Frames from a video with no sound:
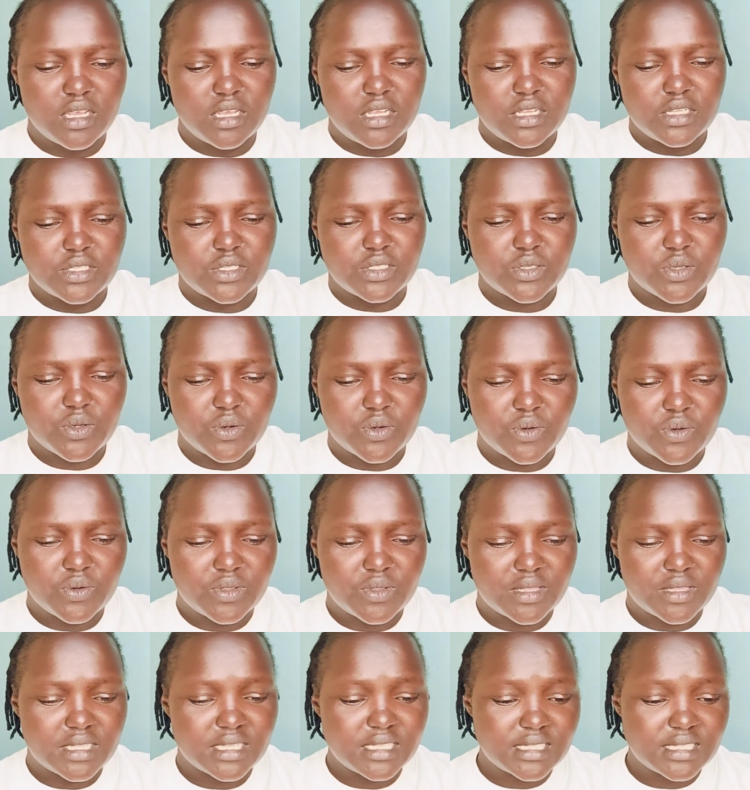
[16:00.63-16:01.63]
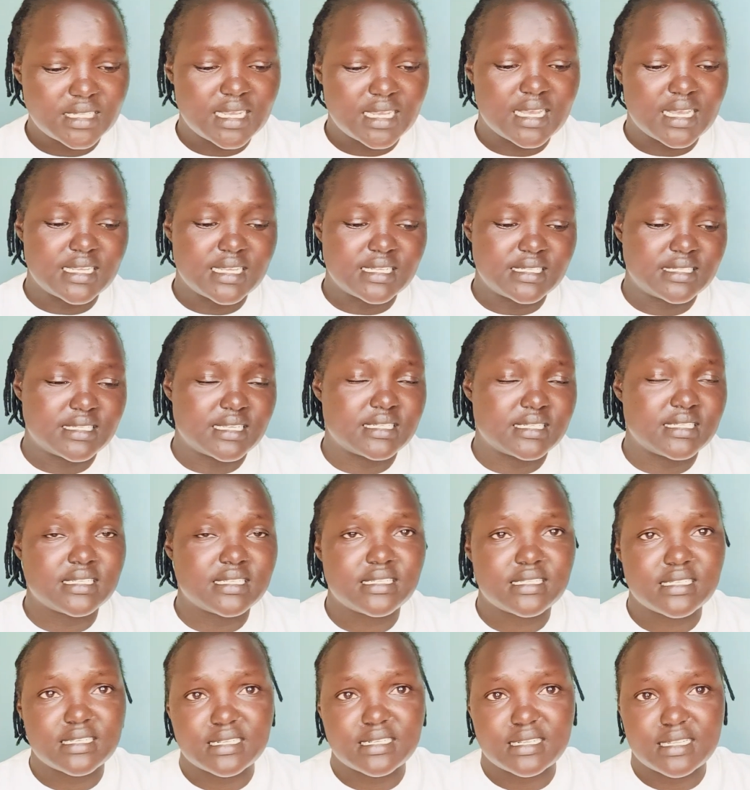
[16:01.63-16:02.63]
So this guy
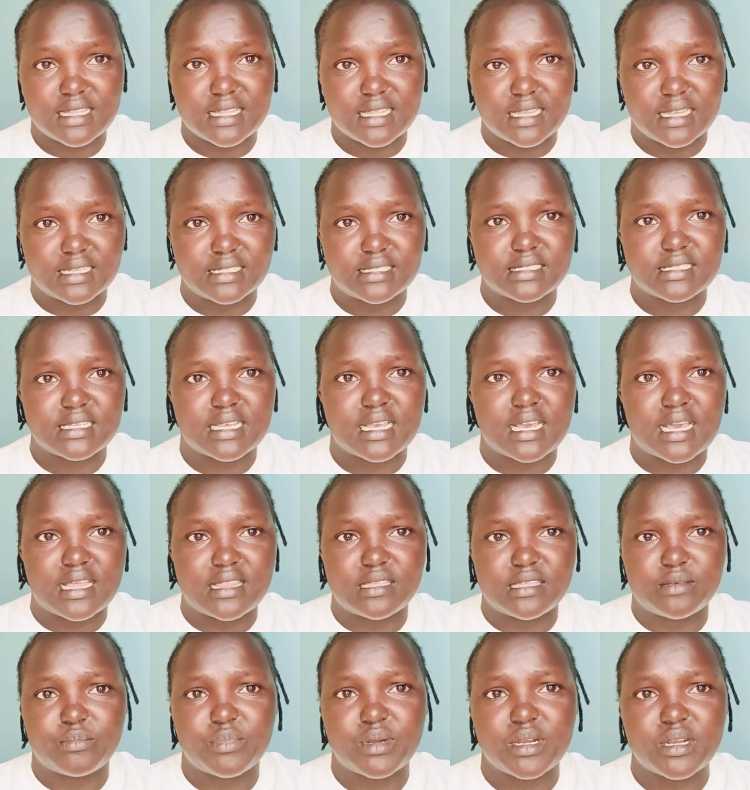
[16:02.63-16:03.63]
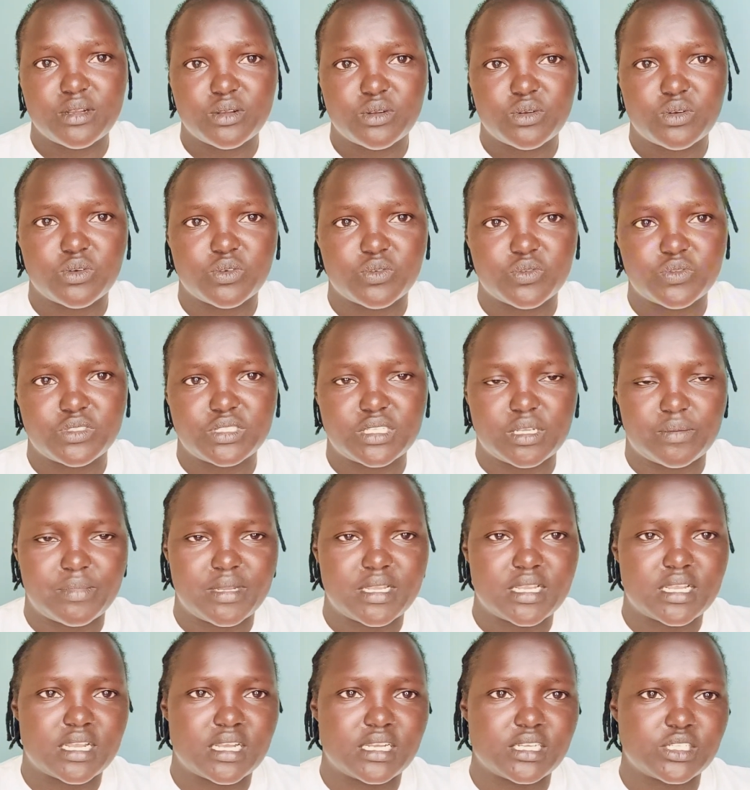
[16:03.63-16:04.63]
suggested that the Bank of
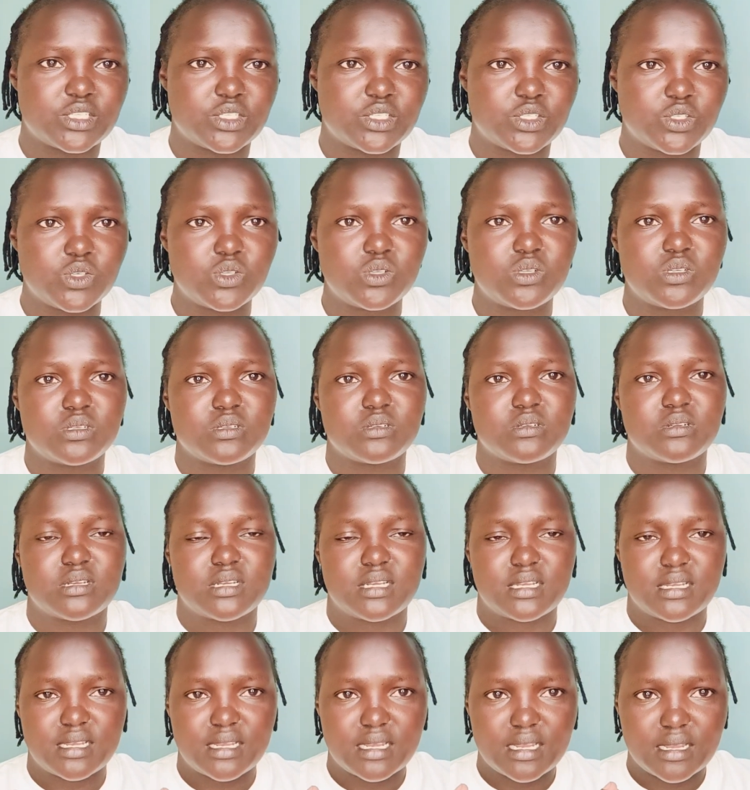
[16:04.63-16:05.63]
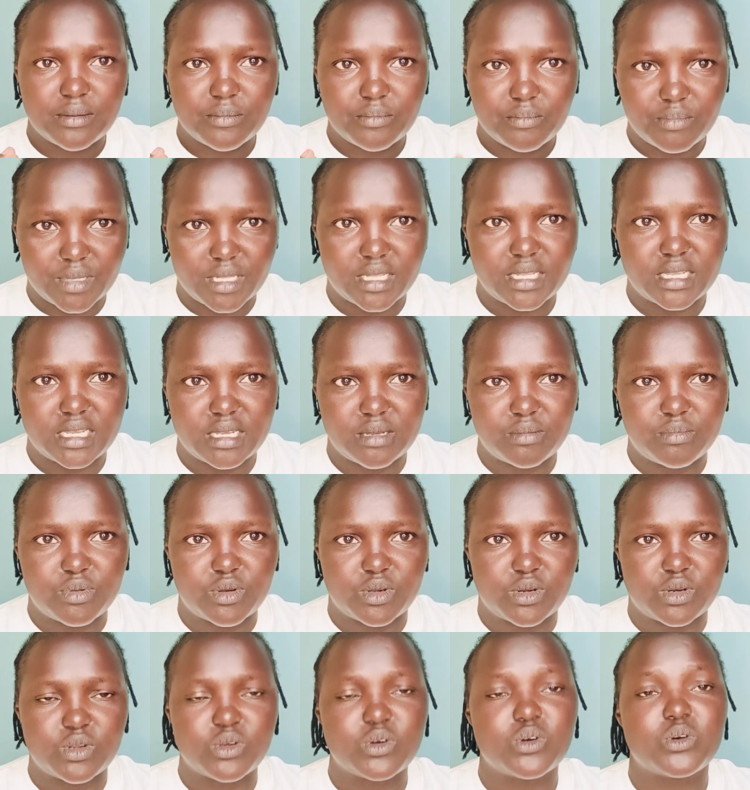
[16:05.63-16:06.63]
Jamaica should be
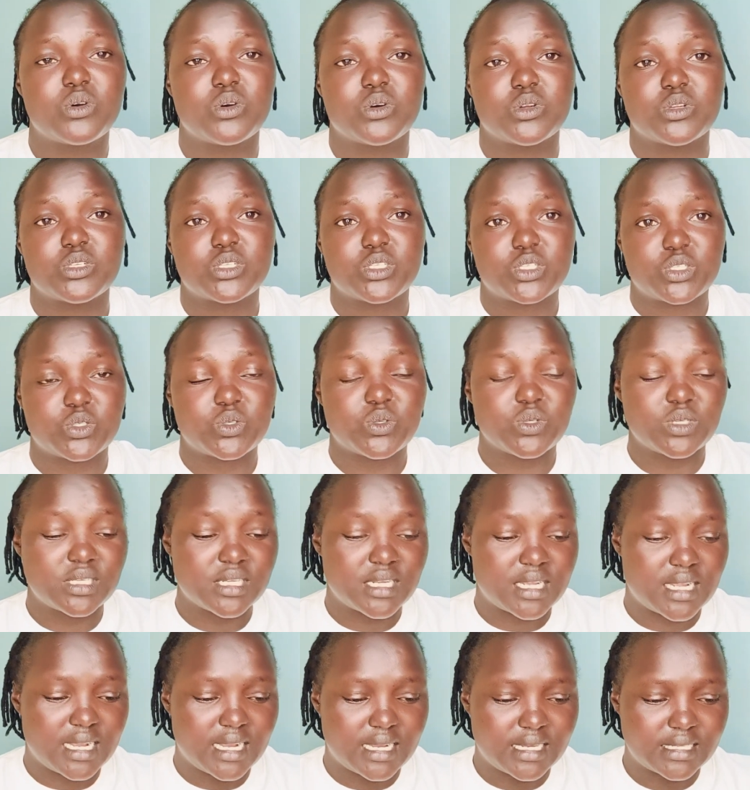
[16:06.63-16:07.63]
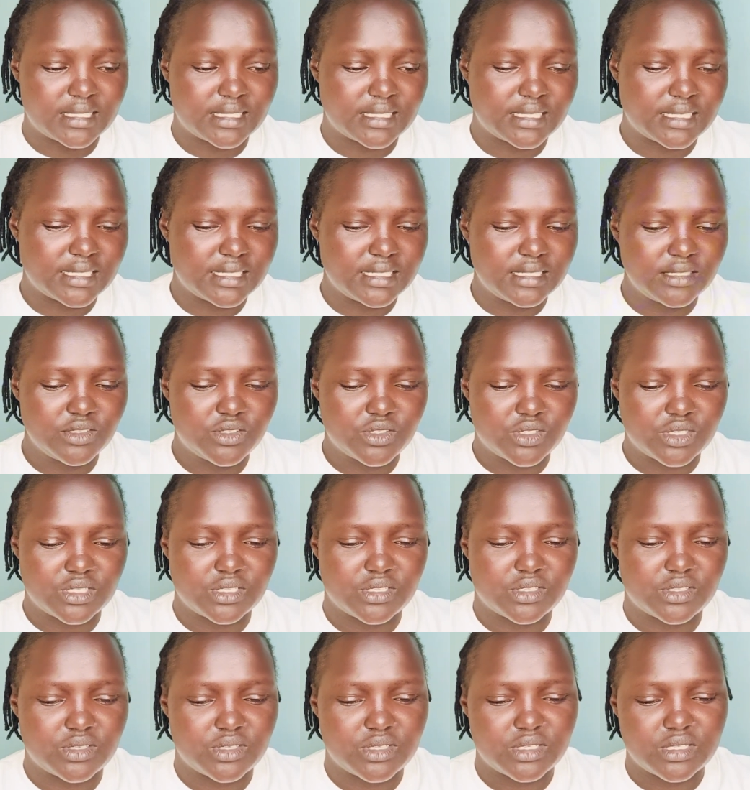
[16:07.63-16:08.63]
able or should cut
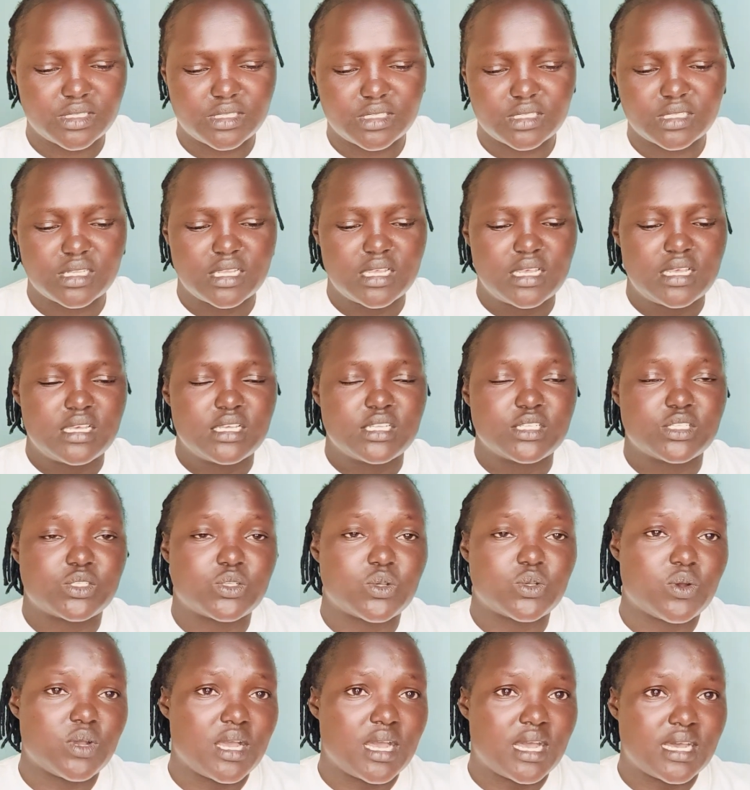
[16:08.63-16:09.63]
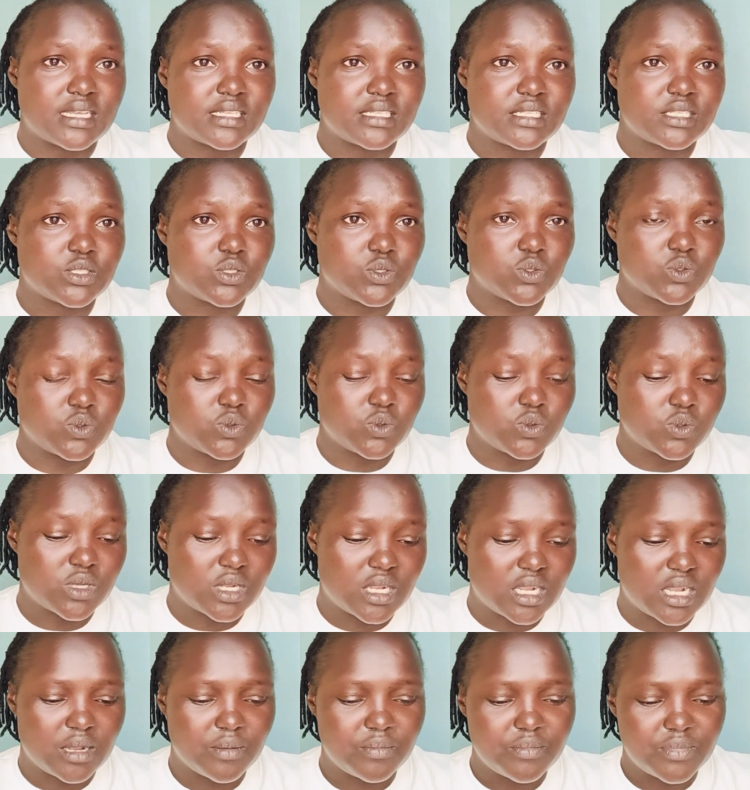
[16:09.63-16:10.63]
interest rates so as to
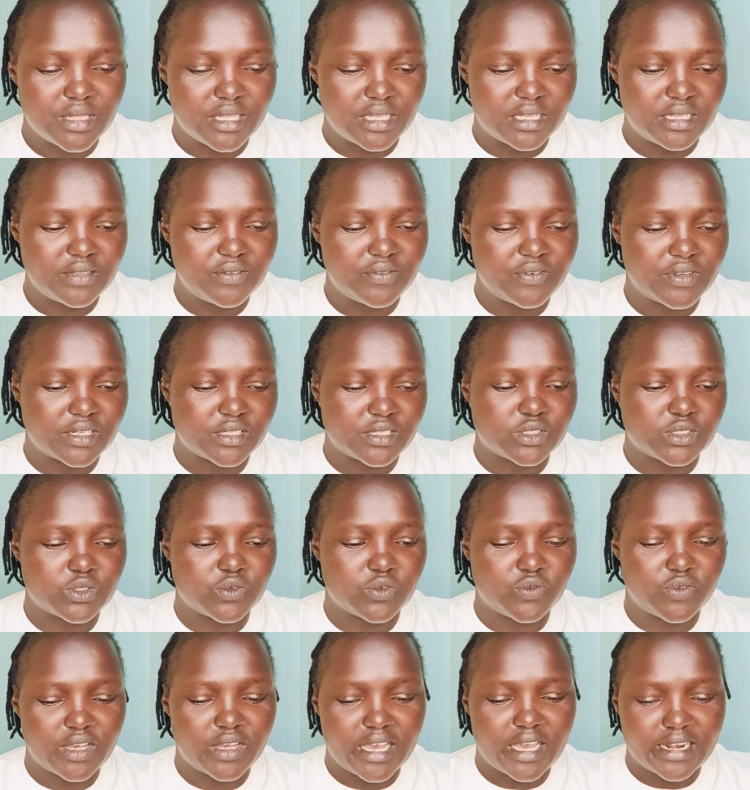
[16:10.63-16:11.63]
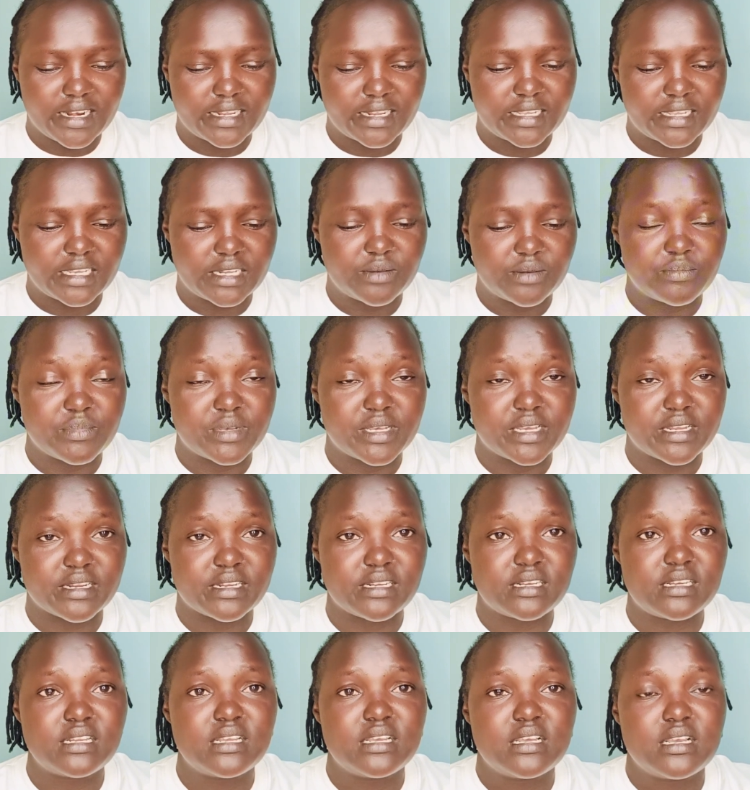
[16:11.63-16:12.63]
curb the effects of Hurricane
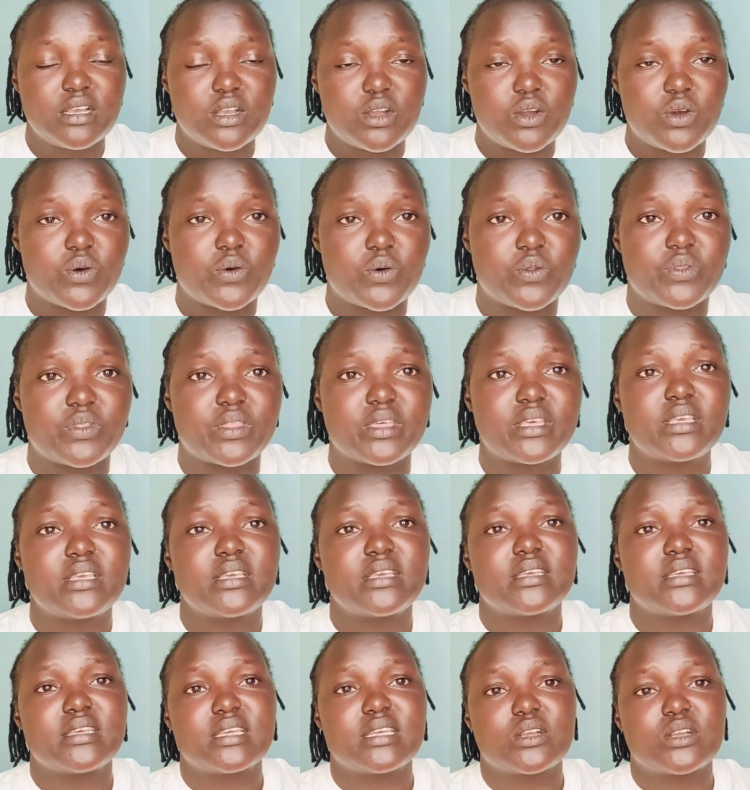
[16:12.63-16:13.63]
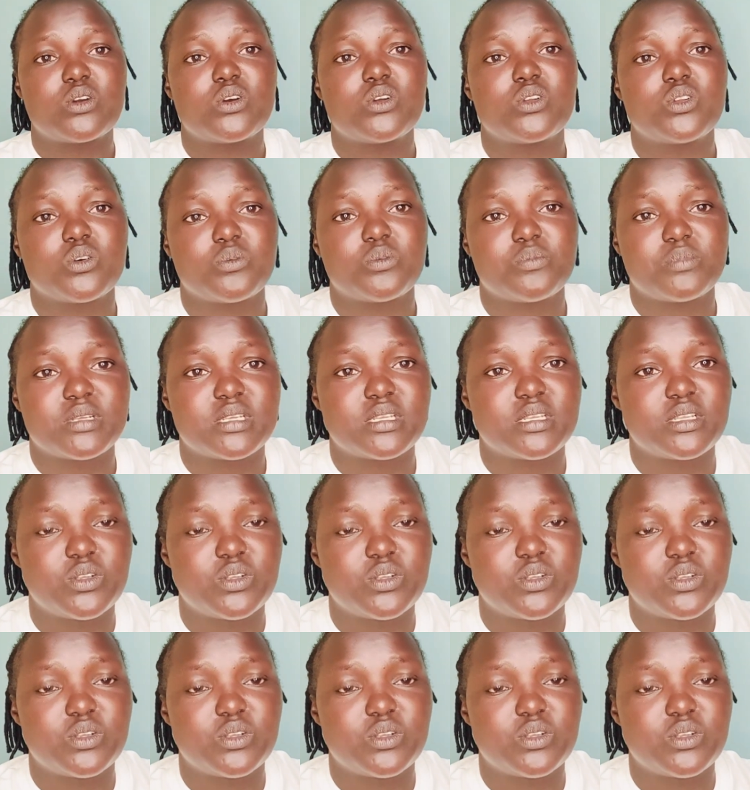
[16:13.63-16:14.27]
Beryl on the economy,